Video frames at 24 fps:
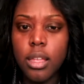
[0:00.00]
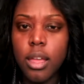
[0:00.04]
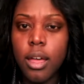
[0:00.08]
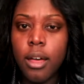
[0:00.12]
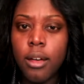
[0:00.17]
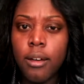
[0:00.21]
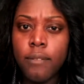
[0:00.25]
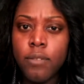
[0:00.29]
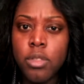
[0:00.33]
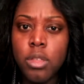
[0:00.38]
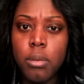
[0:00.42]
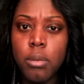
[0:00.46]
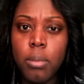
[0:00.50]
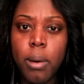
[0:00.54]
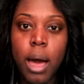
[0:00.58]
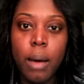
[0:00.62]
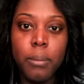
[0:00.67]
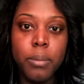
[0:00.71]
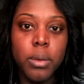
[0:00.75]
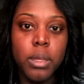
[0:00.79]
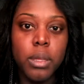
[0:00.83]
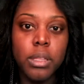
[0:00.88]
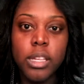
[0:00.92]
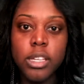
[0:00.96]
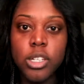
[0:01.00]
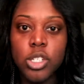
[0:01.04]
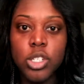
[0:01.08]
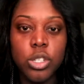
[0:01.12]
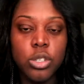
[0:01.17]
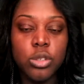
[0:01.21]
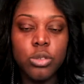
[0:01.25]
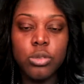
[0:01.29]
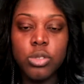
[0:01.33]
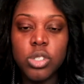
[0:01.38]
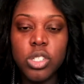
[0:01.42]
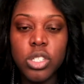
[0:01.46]
of the population
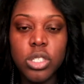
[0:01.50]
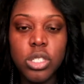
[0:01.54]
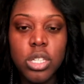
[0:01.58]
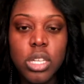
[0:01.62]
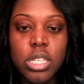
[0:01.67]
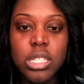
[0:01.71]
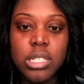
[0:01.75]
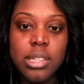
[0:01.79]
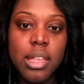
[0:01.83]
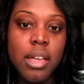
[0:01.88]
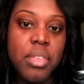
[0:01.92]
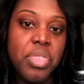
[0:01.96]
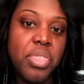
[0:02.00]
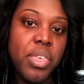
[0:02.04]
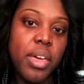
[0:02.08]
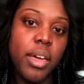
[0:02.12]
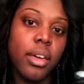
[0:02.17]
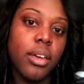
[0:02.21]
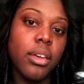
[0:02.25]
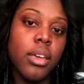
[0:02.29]
who just does nothing